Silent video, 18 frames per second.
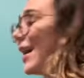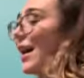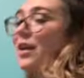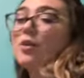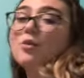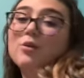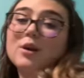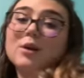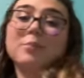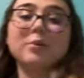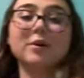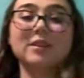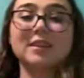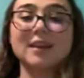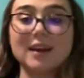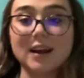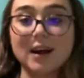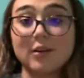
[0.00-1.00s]
I don't want to put
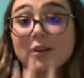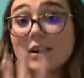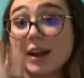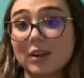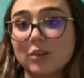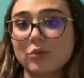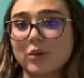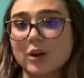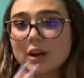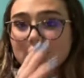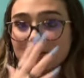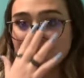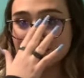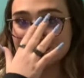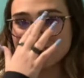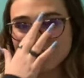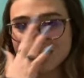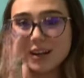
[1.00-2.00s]
that out anywhere. You'll
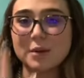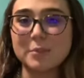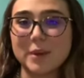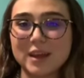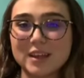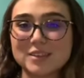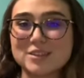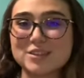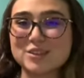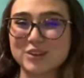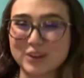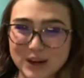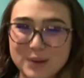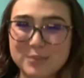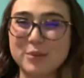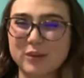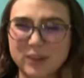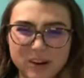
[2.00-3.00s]
see it on my
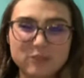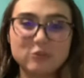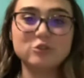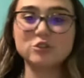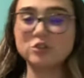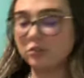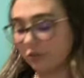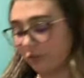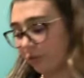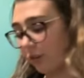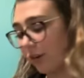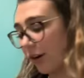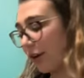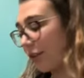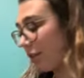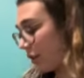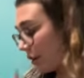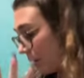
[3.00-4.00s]
Instagram around June
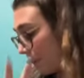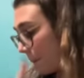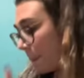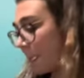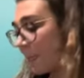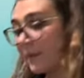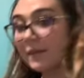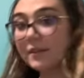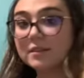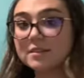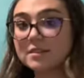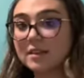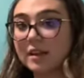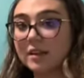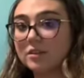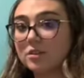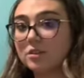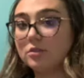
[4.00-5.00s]
4th
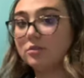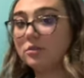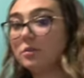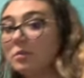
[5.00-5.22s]
stay tuned,